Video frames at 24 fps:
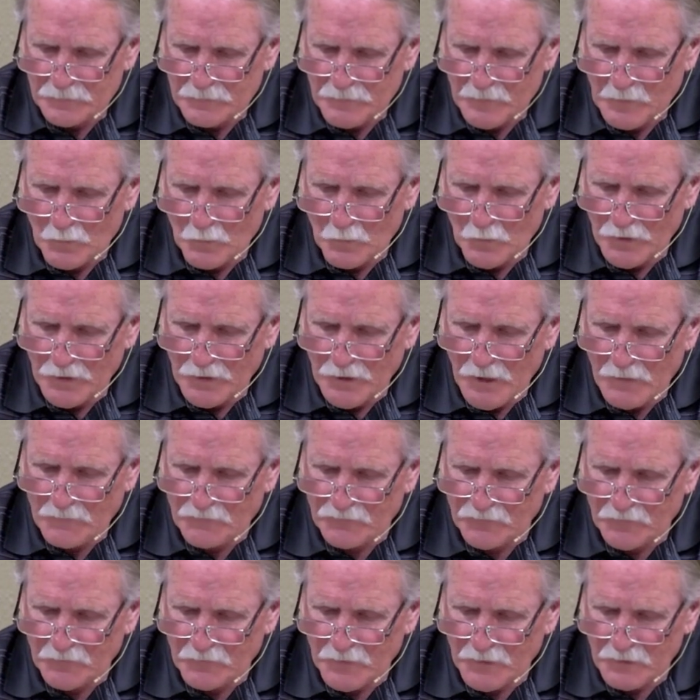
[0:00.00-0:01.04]
went up
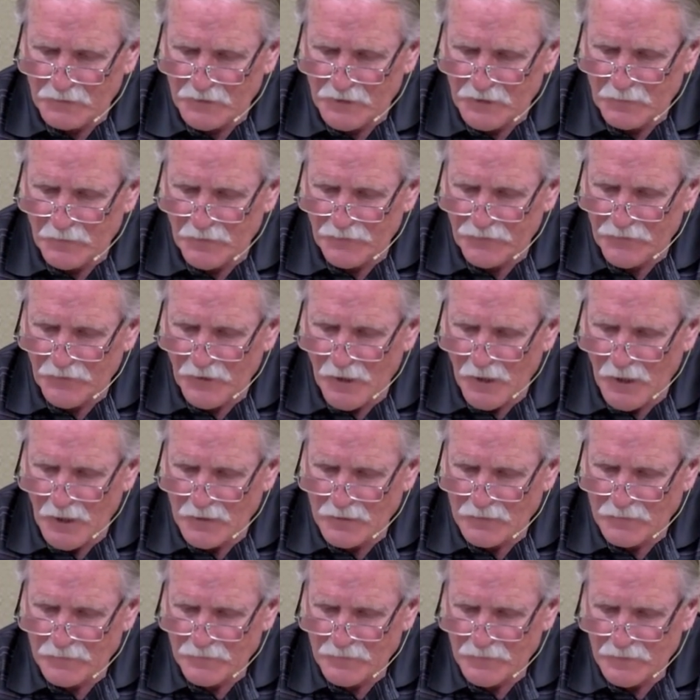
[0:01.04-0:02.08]
from
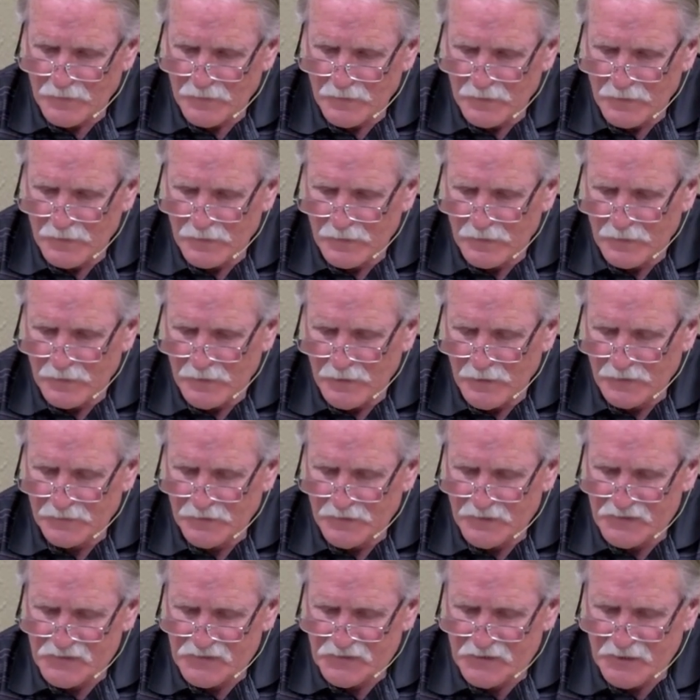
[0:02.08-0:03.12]
Gibbethon and they
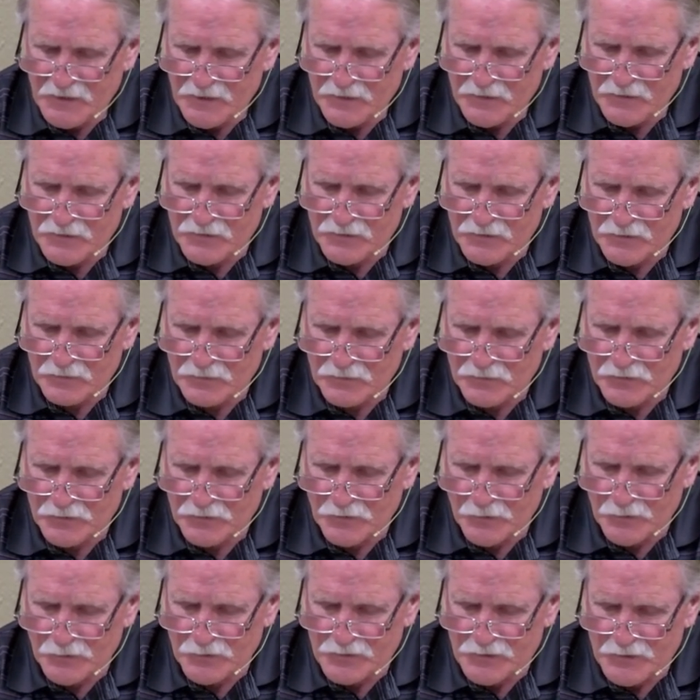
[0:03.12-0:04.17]
sieged
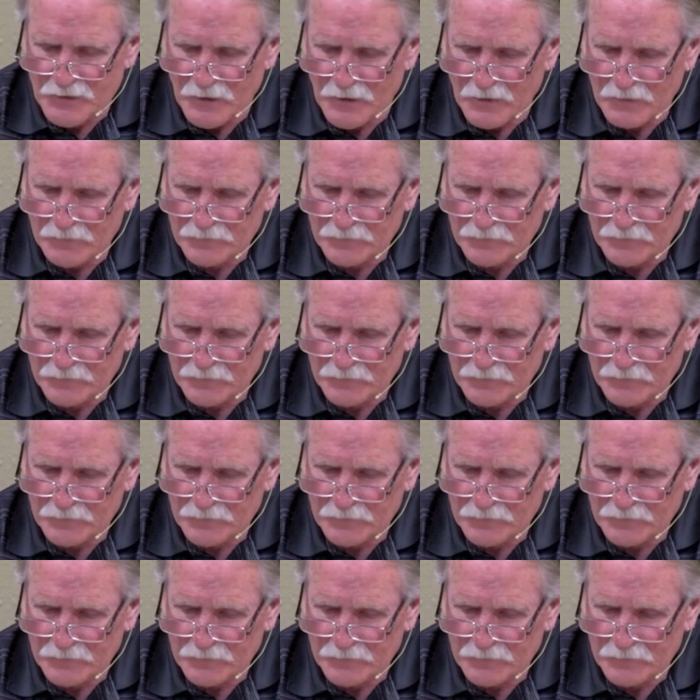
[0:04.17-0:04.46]
Tirzah.